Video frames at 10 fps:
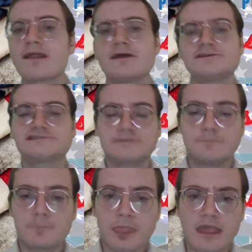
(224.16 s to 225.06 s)

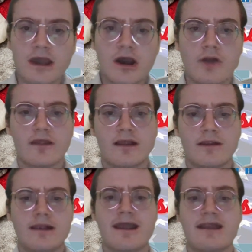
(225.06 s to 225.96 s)
else are they
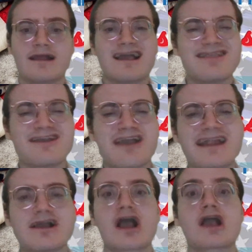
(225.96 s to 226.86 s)
getting? They're
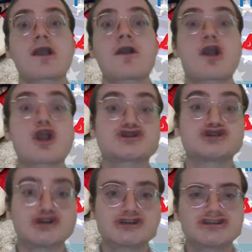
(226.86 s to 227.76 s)
getting a
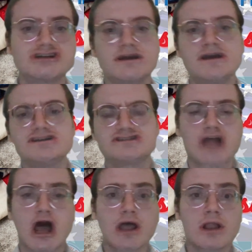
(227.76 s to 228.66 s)

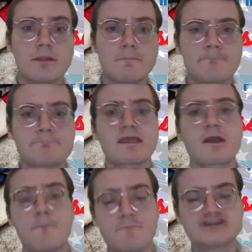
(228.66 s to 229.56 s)
church-style
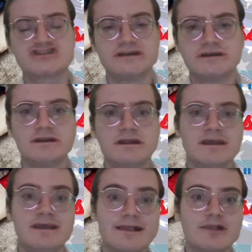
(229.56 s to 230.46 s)
commission
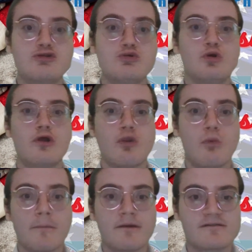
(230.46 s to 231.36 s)
into
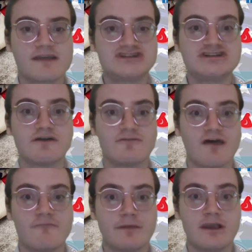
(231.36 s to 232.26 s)
the weaponization of
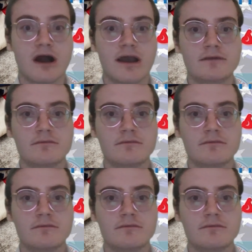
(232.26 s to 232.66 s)
the FBI.